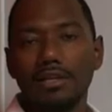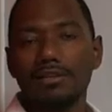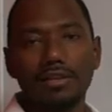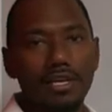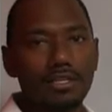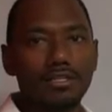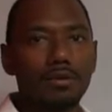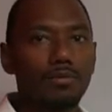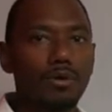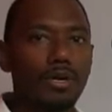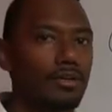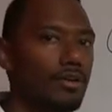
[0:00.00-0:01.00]
internet
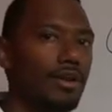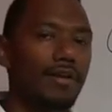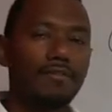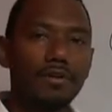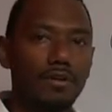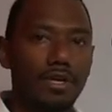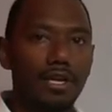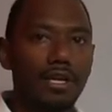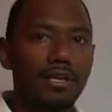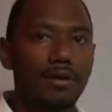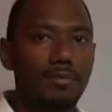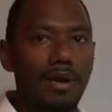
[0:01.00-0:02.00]
somewhere and you're never looking
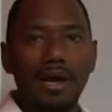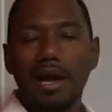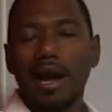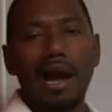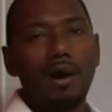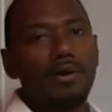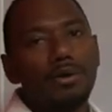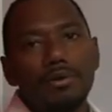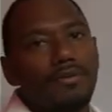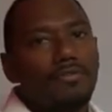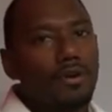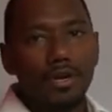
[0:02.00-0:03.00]
at them, how are you
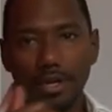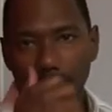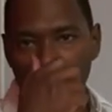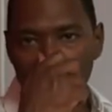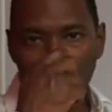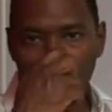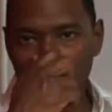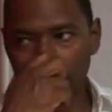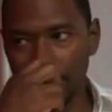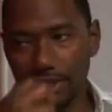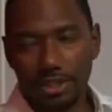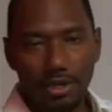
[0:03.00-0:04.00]
even going to know that you're
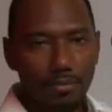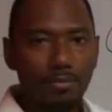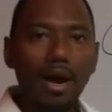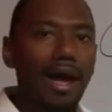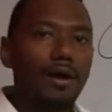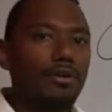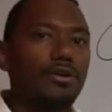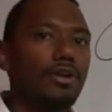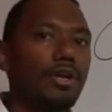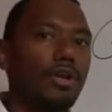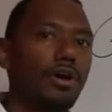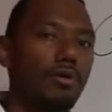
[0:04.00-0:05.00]
reaching them? How are you
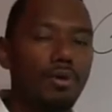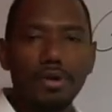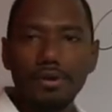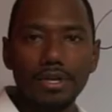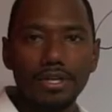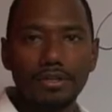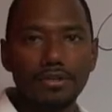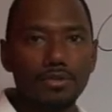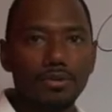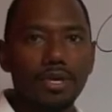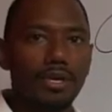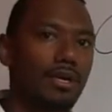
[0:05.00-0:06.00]
going to know what you need to
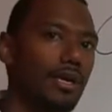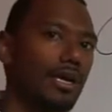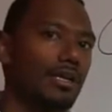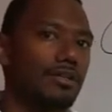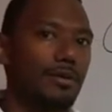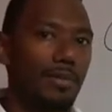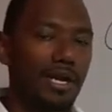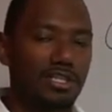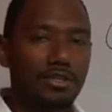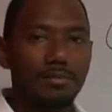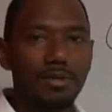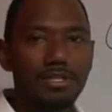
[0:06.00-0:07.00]
tweak to
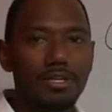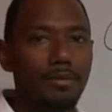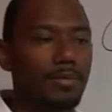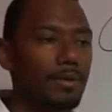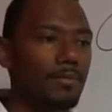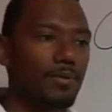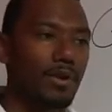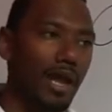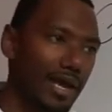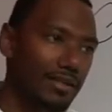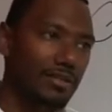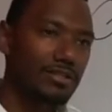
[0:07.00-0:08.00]
match them? And some people
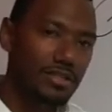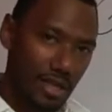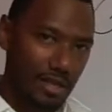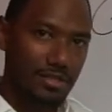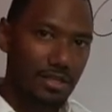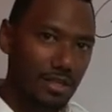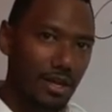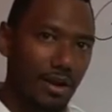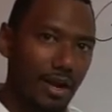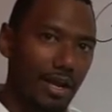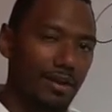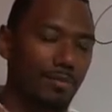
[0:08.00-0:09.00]
like to say it's in
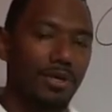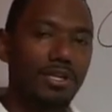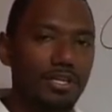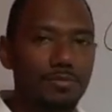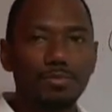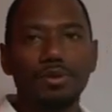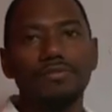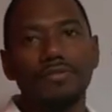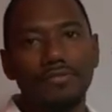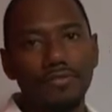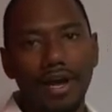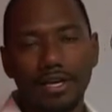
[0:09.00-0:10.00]
their head, but there's
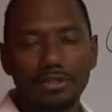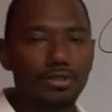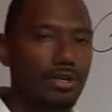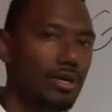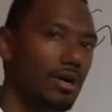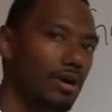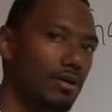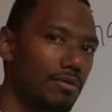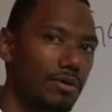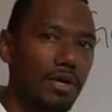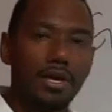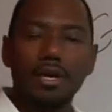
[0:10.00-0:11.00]
proven facts. You can
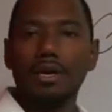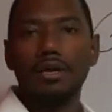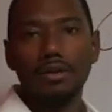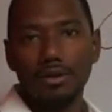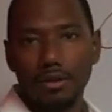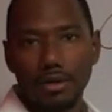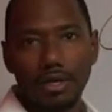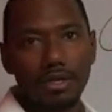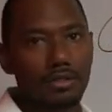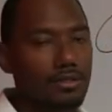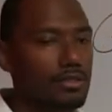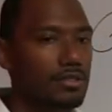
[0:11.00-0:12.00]
go and look
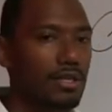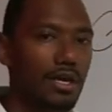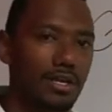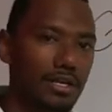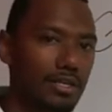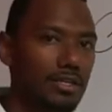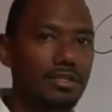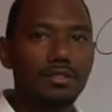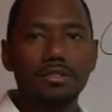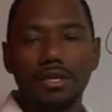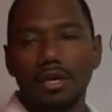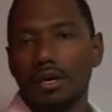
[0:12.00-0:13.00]
at
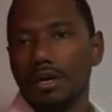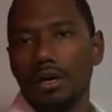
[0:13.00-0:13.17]
studies